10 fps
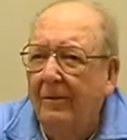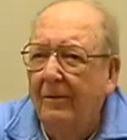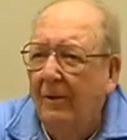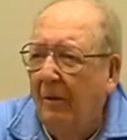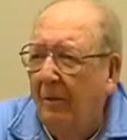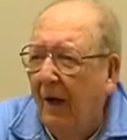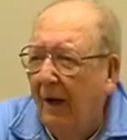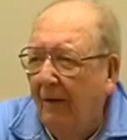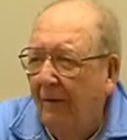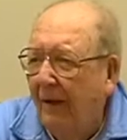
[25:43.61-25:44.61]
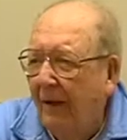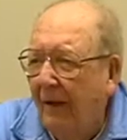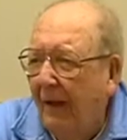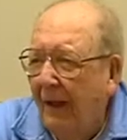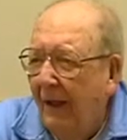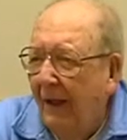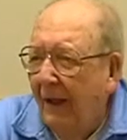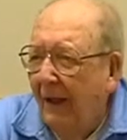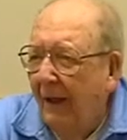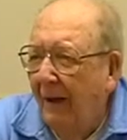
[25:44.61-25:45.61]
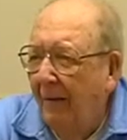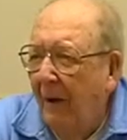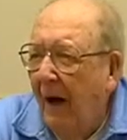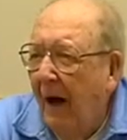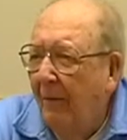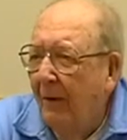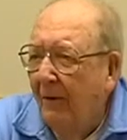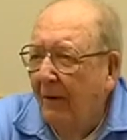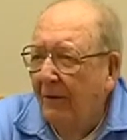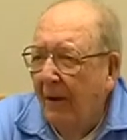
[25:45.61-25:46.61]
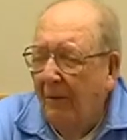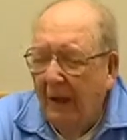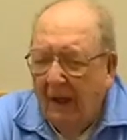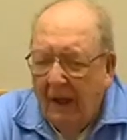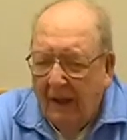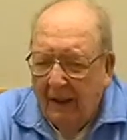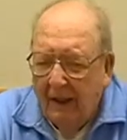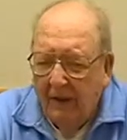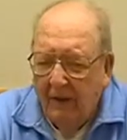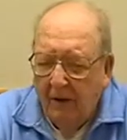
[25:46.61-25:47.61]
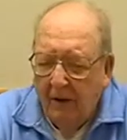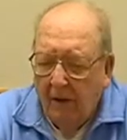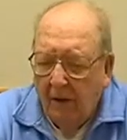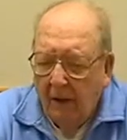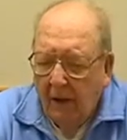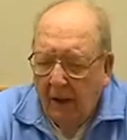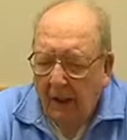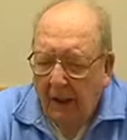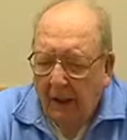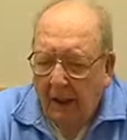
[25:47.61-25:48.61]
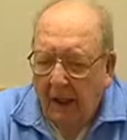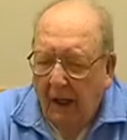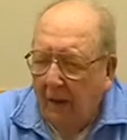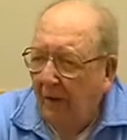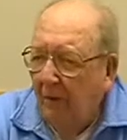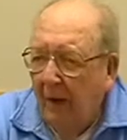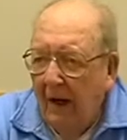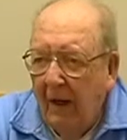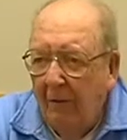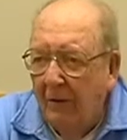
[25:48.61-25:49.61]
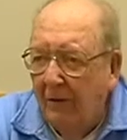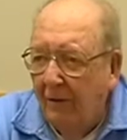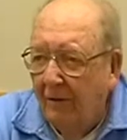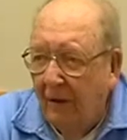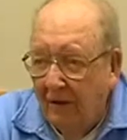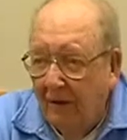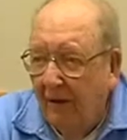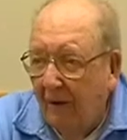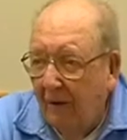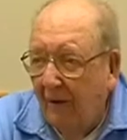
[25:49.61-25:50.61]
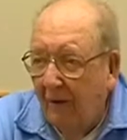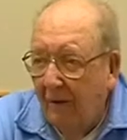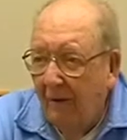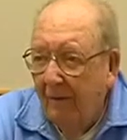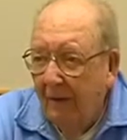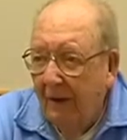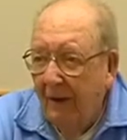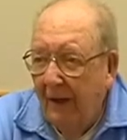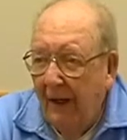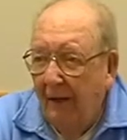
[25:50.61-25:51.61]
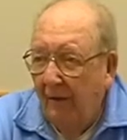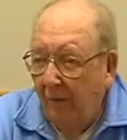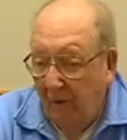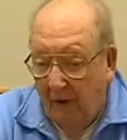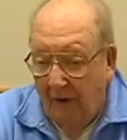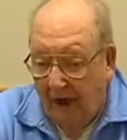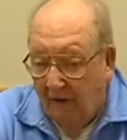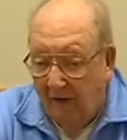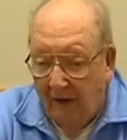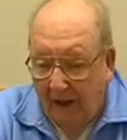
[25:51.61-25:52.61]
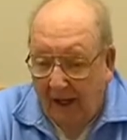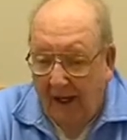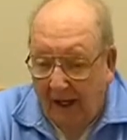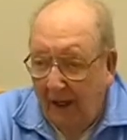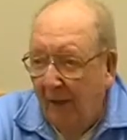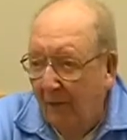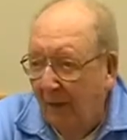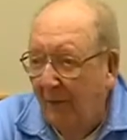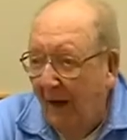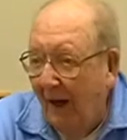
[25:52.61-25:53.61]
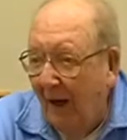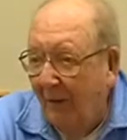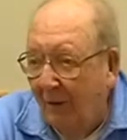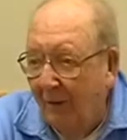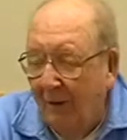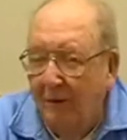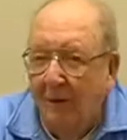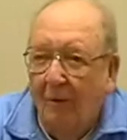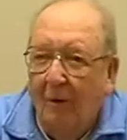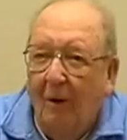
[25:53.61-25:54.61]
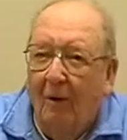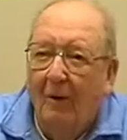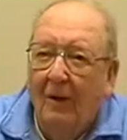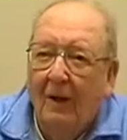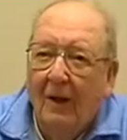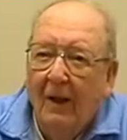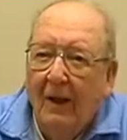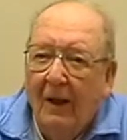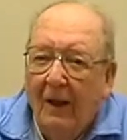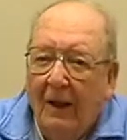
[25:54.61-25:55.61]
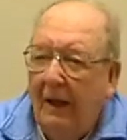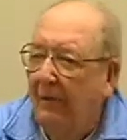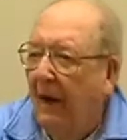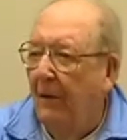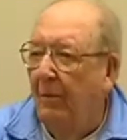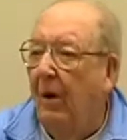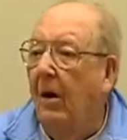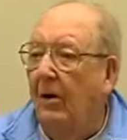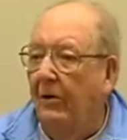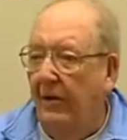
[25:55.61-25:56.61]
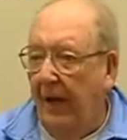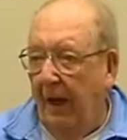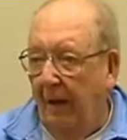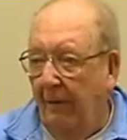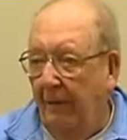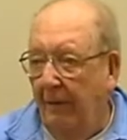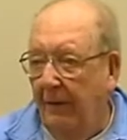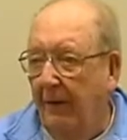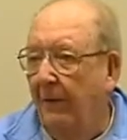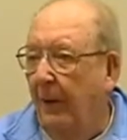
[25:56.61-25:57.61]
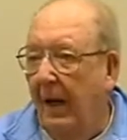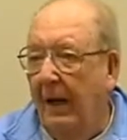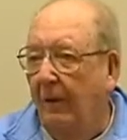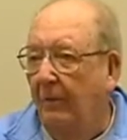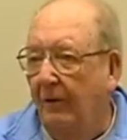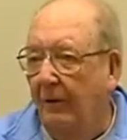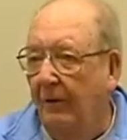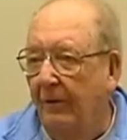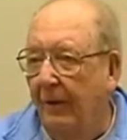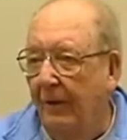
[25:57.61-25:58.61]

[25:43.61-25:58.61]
some kind of a, a pop or something like that, you know. And I loved pineapple juice. I still do. And they, well, naturally, they had the best pineapple juice in the world. They even had bars set up, just pineapple juice.